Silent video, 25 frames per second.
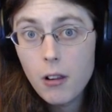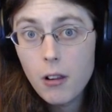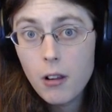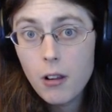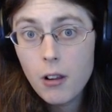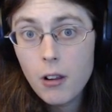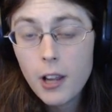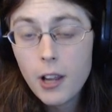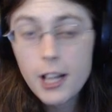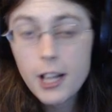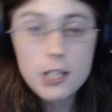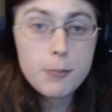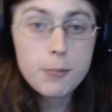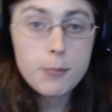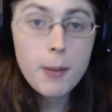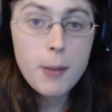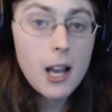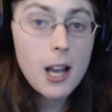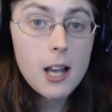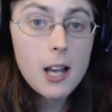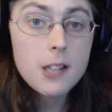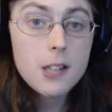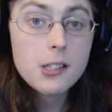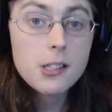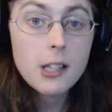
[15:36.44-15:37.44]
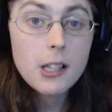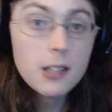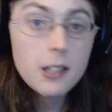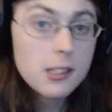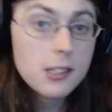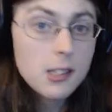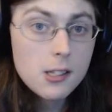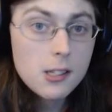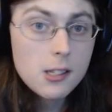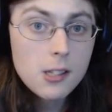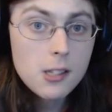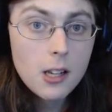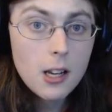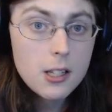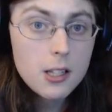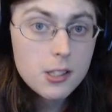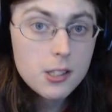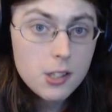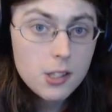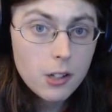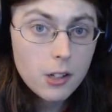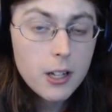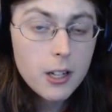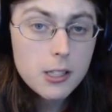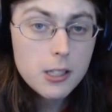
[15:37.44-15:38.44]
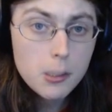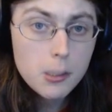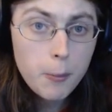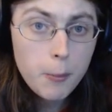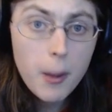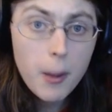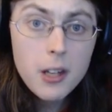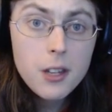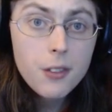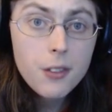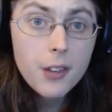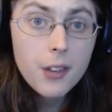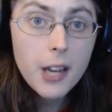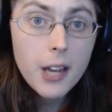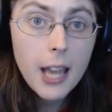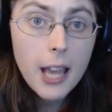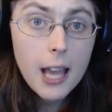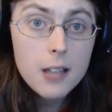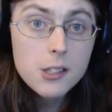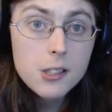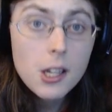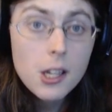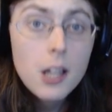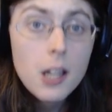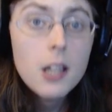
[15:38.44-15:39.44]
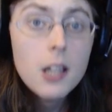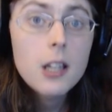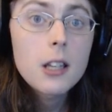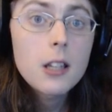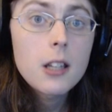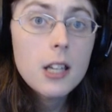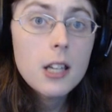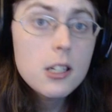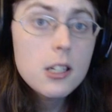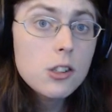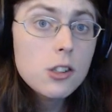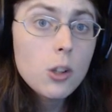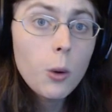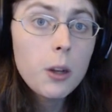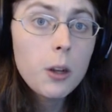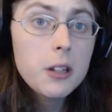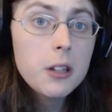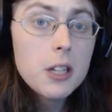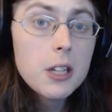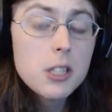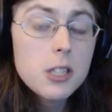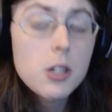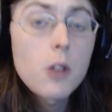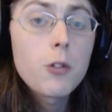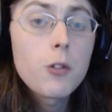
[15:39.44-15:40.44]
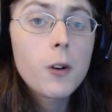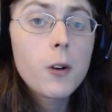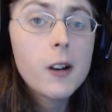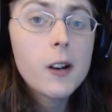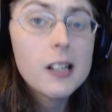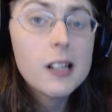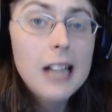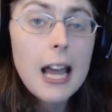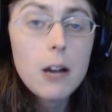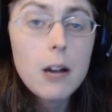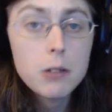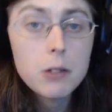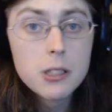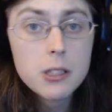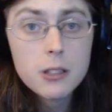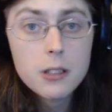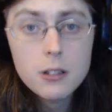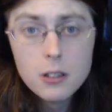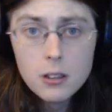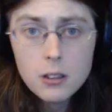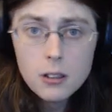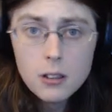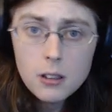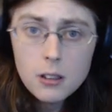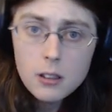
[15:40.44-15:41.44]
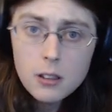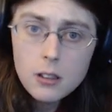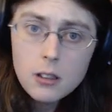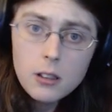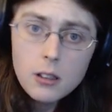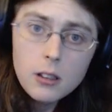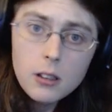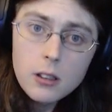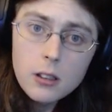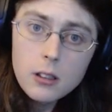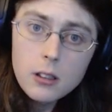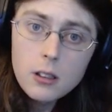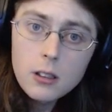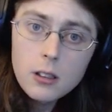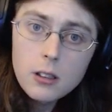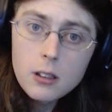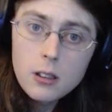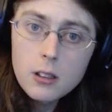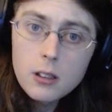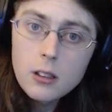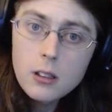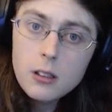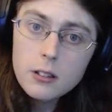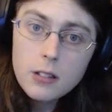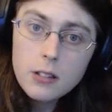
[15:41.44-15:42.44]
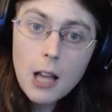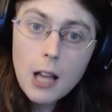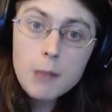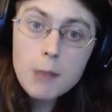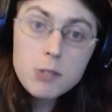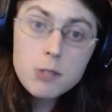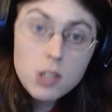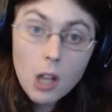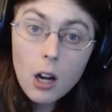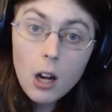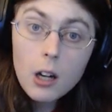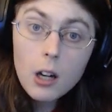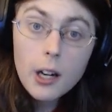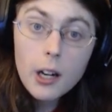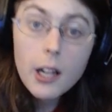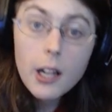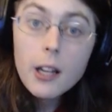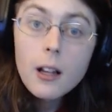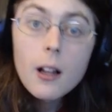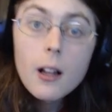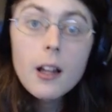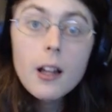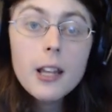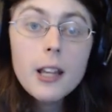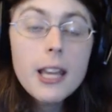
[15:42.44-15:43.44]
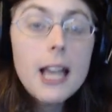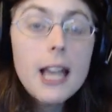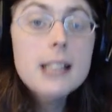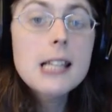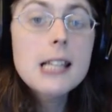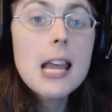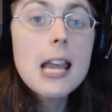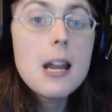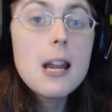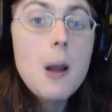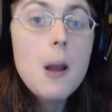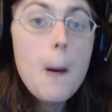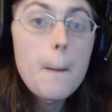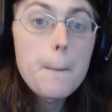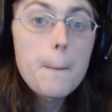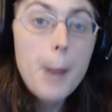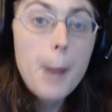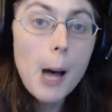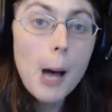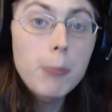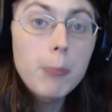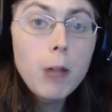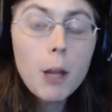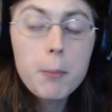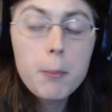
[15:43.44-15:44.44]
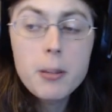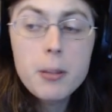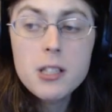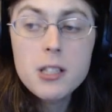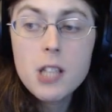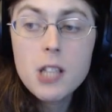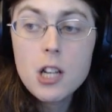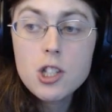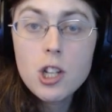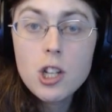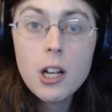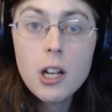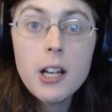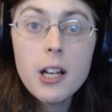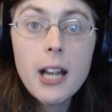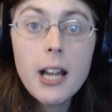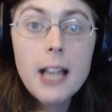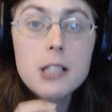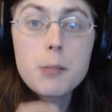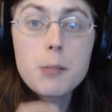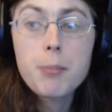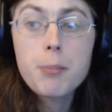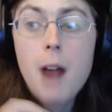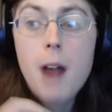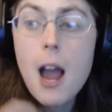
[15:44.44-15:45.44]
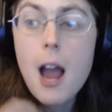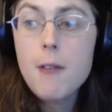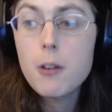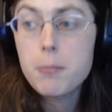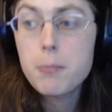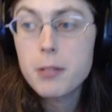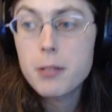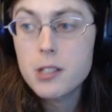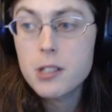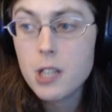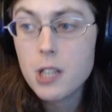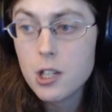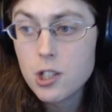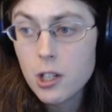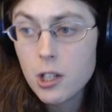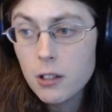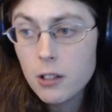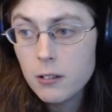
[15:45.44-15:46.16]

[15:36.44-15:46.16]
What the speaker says: It's because this isn't a serious opinion that he has. He's doing this for clout. I'm sorry. He has a public position and he has a private position.